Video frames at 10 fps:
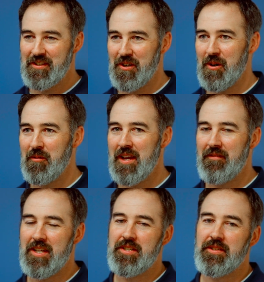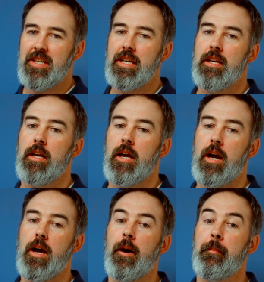go away eventually?
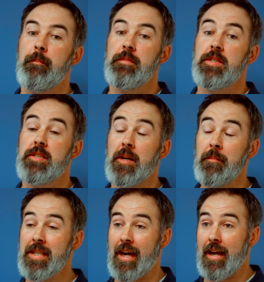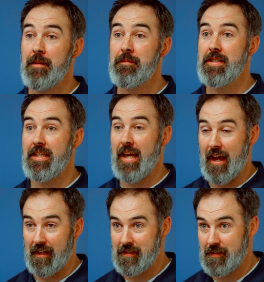Sometimes
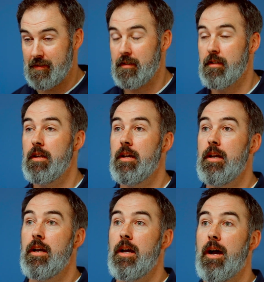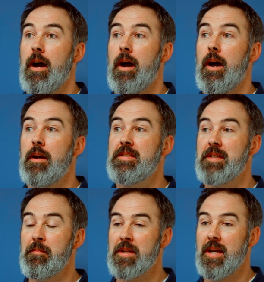yes,
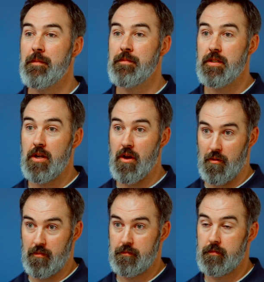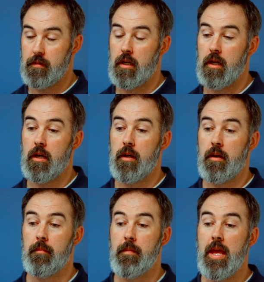sometimes no.
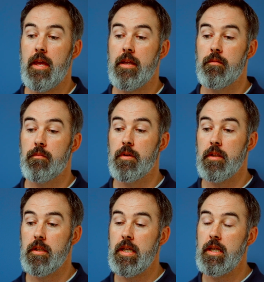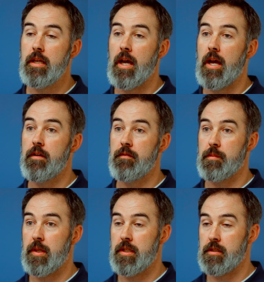It really kind of
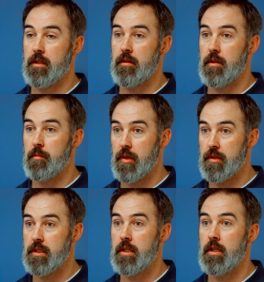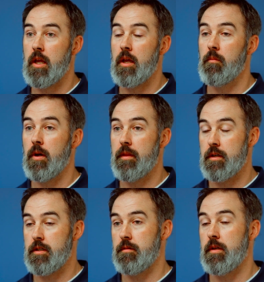depends on the person and what
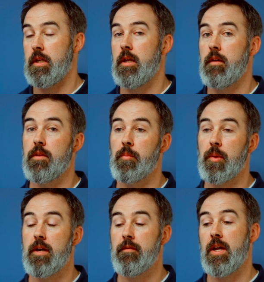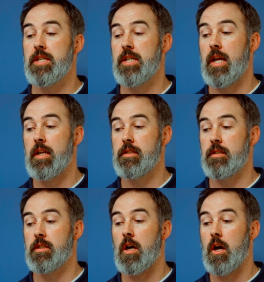they're doing. If the plantar fasciitis
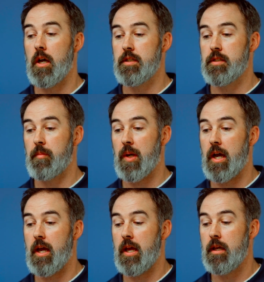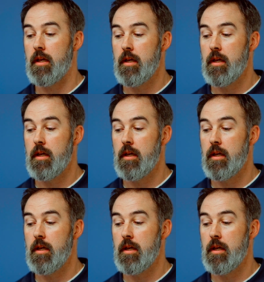is caused by,